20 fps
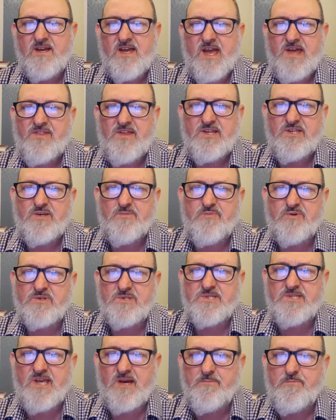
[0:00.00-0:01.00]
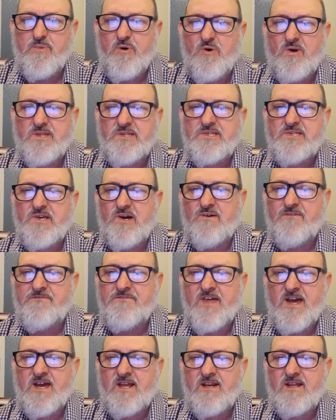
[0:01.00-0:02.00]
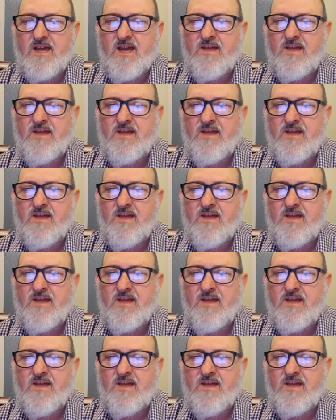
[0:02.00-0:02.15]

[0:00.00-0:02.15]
and then you put sub-points off that,